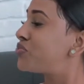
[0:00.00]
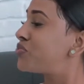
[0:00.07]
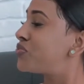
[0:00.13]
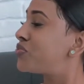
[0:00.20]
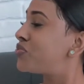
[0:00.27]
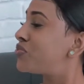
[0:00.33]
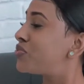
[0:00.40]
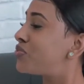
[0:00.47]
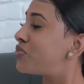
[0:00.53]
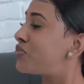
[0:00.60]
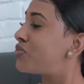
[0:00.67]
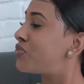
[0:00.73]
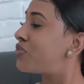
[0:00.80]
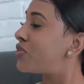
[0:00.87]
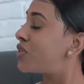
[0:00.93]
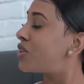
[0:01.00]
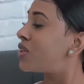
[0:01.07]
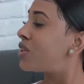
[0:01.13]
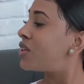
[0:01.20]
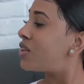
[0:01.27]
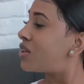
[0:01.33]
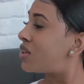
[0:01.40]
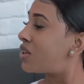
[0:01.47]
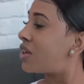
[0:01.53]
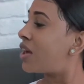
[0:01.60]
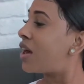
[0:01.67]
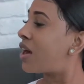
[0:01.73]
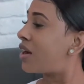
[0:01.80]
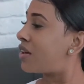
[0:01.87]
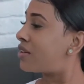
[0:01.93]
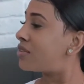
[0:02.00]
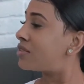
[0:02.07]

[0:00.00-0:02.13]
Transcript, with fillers: $10 tip? Yeah.